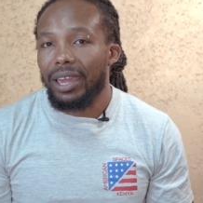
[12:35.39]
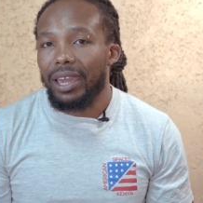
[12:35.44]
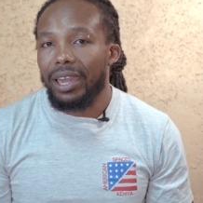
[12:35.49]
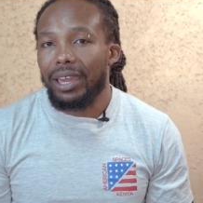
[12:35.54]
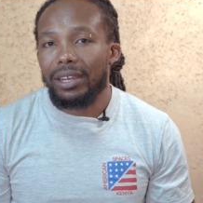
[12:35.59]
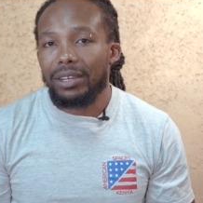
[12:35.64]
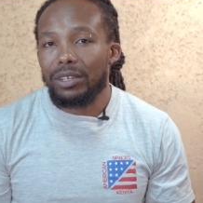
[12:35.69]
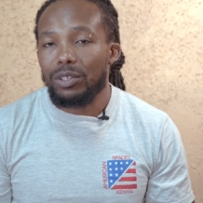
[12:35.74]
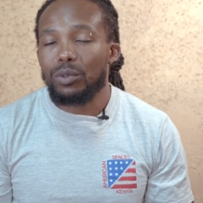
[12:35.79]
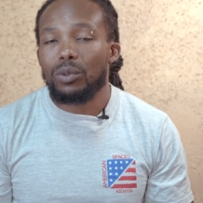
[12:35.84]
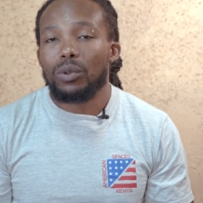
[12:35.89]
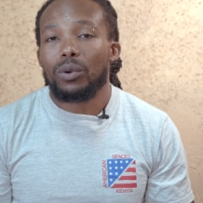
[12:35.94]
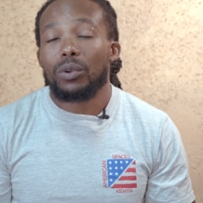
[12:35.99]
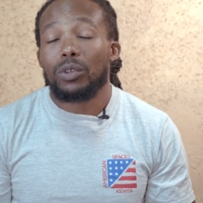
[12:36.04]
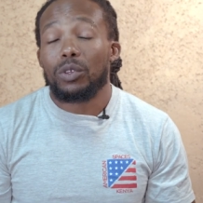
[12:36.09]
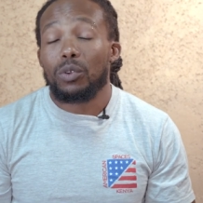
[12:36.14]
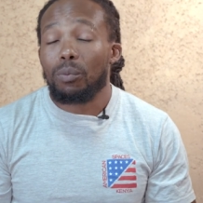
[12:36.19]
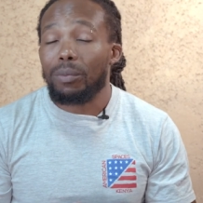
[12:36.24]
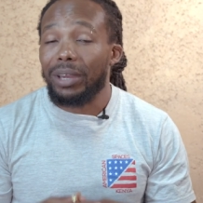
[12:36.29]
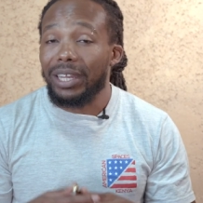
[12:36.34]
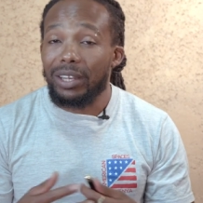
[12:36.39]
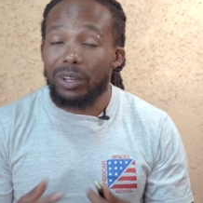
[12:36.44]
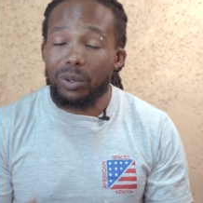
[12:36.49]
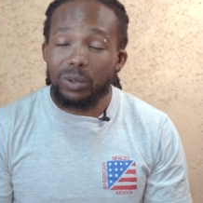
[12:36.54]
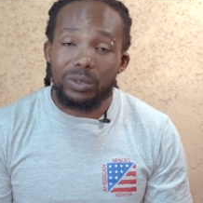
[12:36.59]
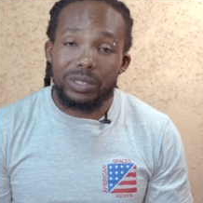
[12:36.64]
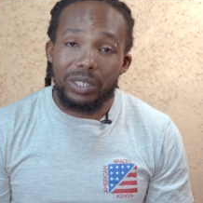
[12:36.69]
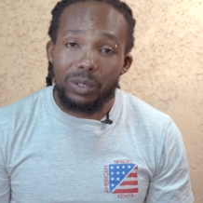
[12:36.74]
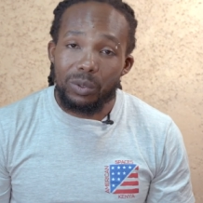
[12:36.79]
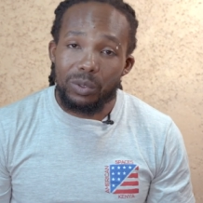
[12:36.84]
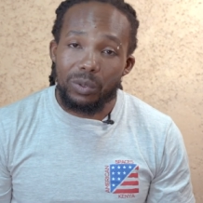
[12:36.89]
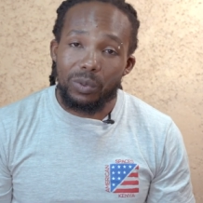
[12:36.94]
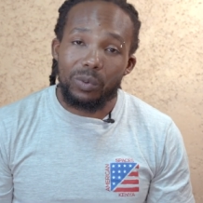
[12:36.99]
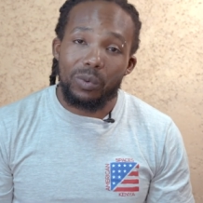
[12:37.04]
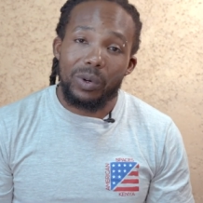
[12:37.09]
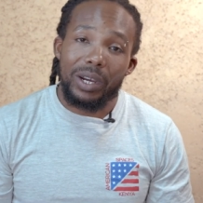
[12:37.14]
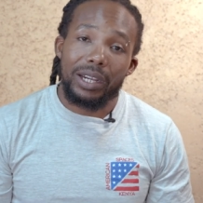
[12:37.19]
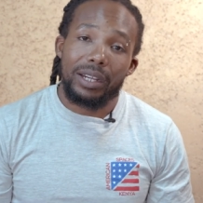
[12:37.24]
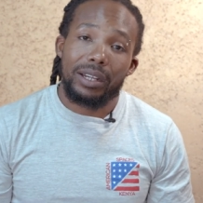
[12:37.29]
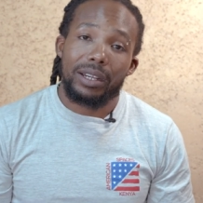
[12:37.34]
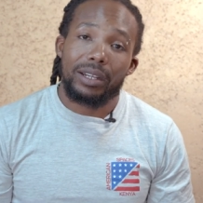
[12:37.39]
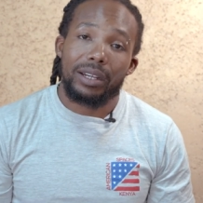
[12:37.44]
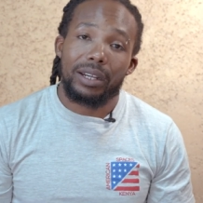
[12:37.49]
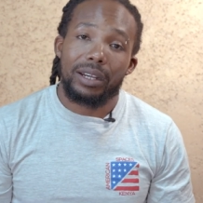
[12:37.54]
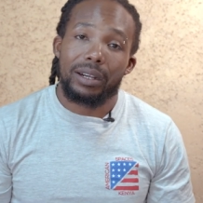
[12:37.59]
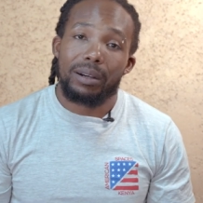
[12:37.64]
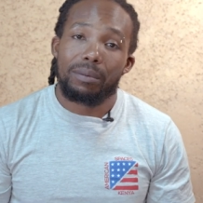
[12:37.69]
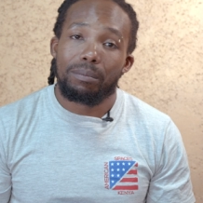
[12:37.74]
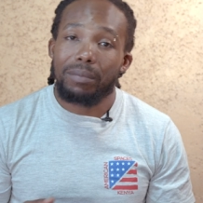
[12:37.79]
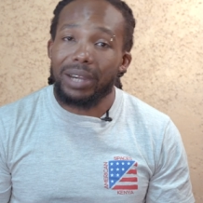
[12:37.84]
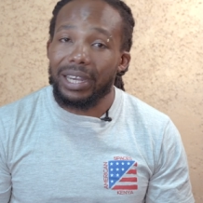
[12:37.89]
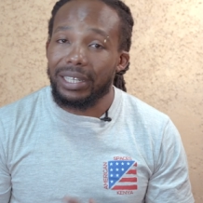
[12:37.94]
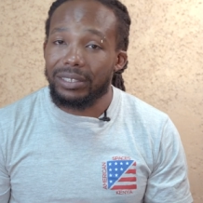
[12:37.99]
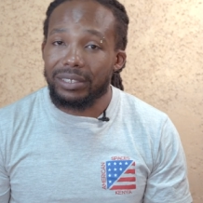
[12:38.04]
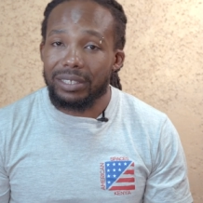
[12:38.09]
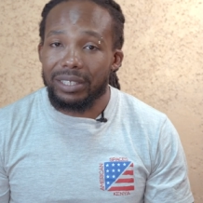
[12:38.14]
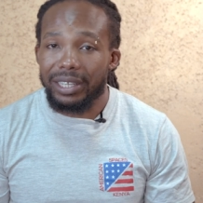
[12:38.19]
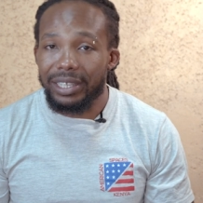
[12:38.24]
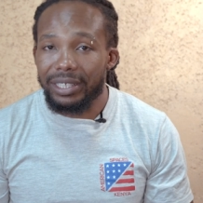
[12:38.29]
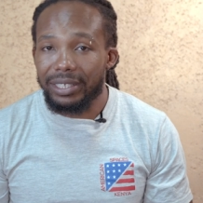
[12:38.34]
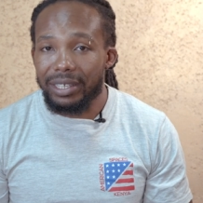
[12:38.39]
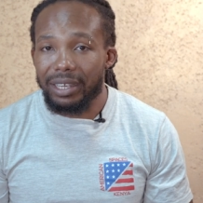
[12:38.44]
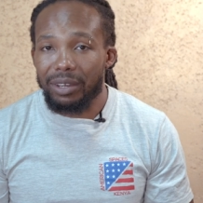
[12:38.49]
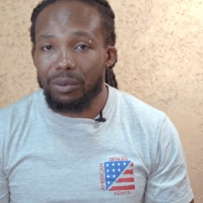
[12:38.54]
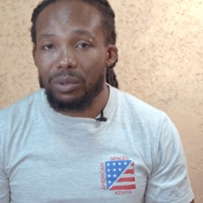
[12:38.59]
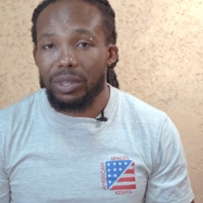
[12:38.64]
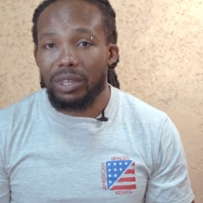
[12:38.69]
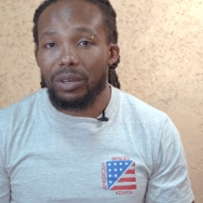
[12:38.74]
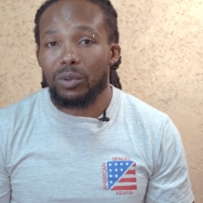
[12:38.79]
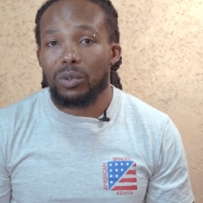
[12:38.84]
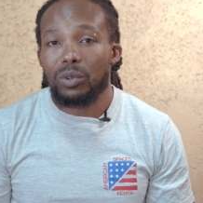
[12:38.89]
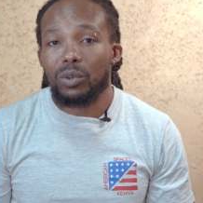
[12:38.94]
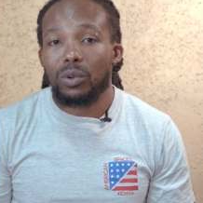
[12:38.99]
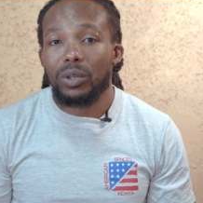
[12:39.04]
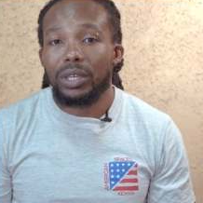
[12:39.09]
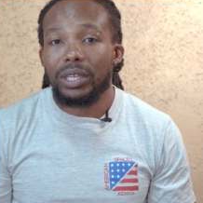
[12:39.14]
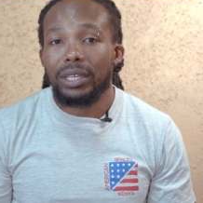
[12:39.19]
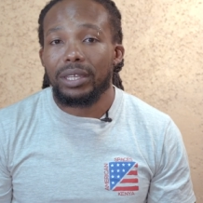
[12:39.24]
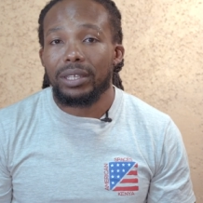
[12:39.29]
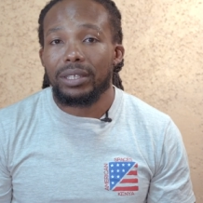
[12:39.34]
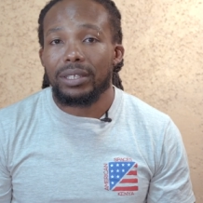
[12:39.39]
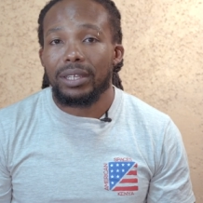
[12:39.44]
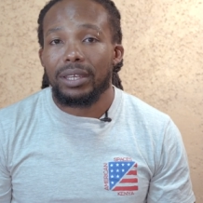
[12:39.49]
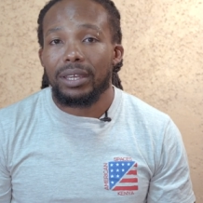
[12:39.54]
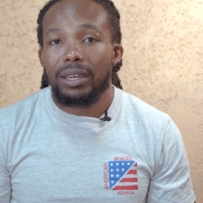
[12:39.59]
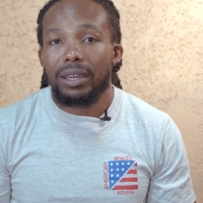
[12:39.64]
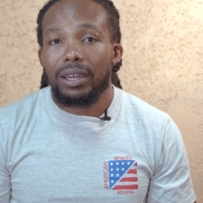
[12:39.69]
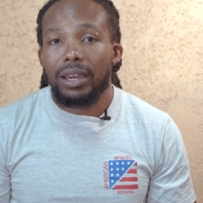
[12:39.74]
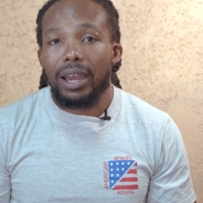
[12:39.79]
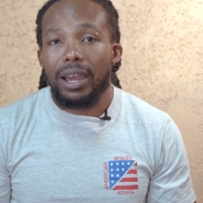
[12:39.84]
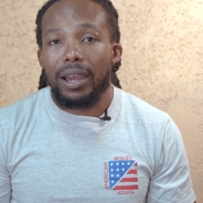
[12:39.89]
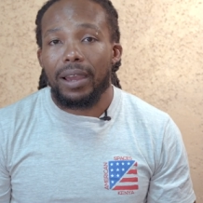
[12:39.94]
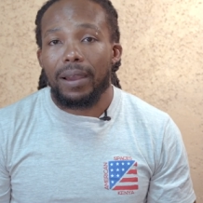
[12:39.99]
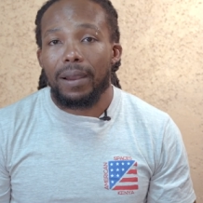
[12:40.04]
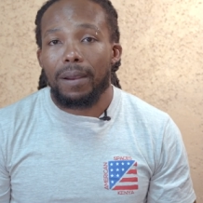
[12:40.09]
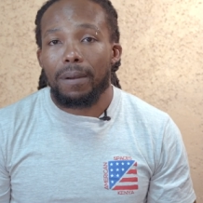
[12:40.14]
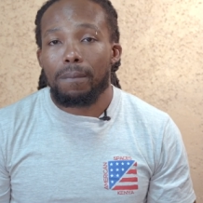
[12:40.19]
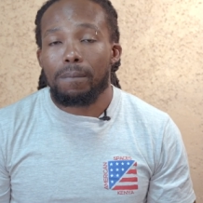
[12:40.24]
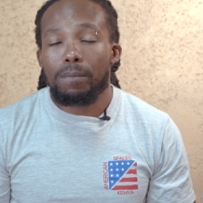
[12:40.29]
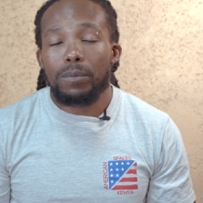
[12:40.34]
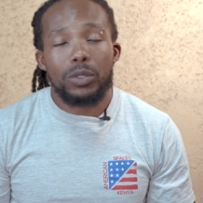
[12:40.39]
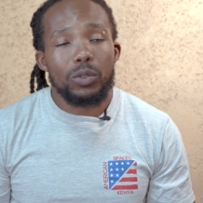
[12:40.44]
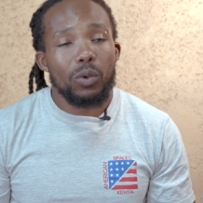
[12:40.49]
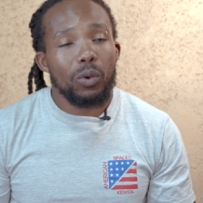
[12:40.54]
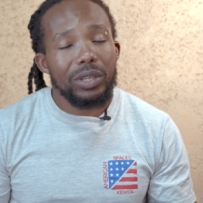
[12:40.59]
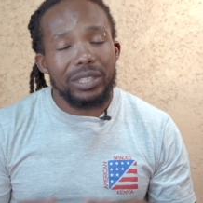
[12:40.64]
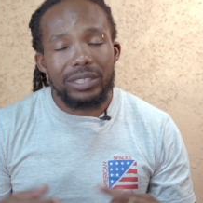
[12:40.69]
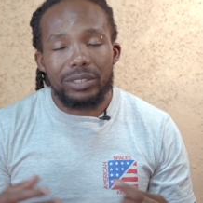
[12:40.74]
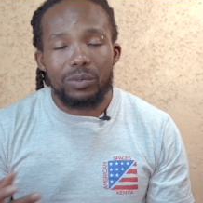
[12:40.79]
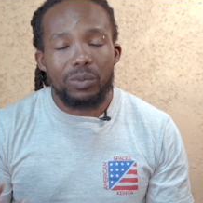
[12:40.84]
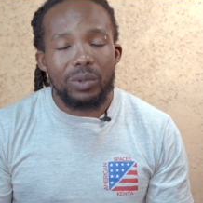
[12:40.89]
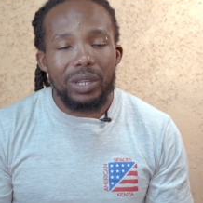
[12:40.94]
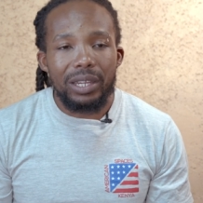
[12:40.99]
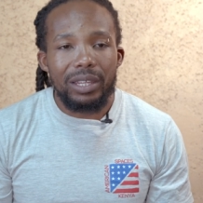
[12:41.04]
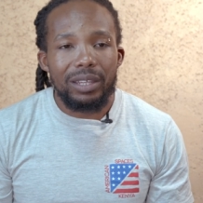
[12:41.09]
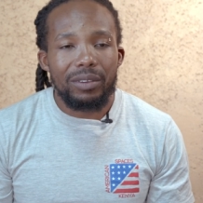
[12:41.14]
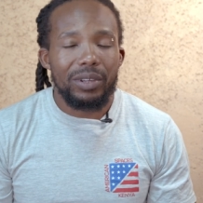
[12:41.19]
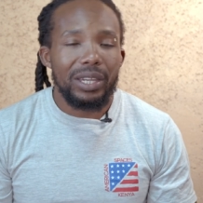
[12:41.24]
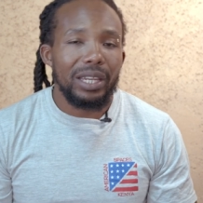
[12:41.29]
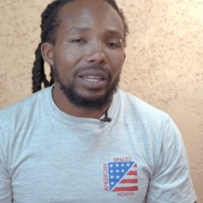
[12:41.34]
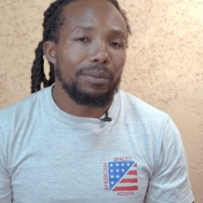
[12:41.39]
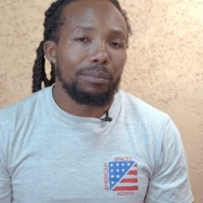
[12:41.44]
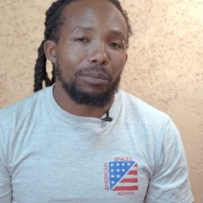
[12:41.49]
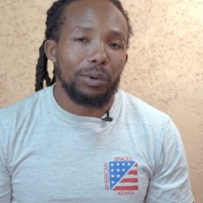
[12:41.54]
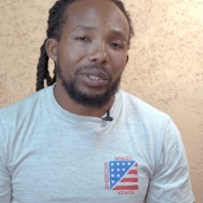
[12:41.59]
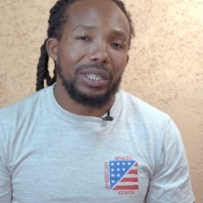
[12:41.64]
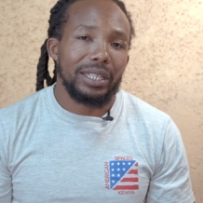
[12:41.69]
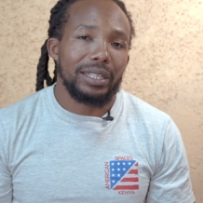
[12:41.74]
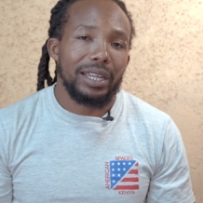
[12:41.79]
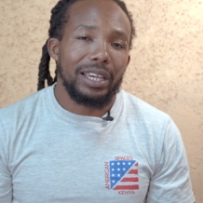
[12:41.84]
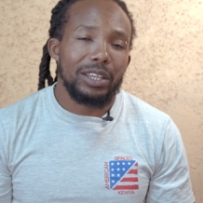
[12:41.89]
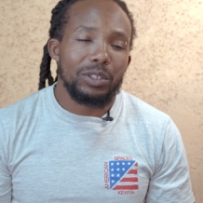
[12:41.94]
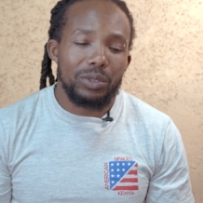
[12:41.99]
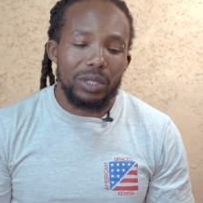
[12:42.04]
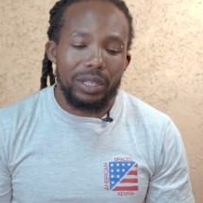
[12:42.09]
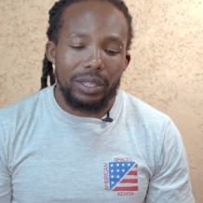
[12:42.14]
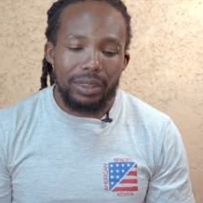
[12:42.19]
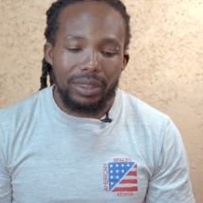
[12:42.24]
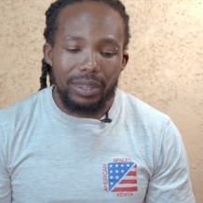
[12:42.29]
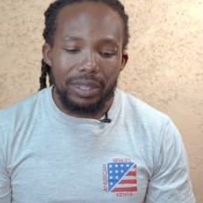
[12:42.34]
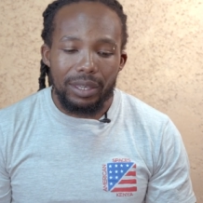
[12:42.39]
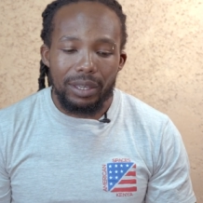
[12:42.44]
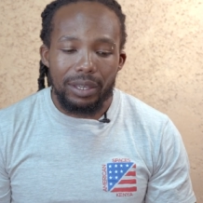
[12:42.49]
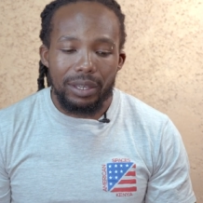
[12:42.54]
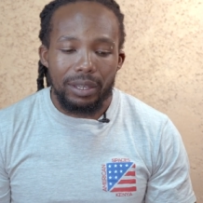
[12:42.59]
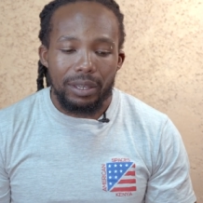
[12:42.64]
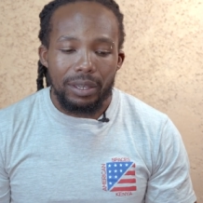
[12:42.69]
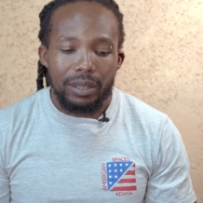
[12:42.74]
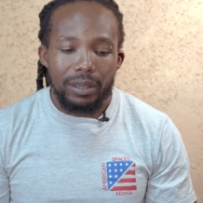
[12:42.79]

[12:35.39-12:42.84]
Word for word: and you know you might lose out on work uh, much later without knowing it um, so it's really really important i usually think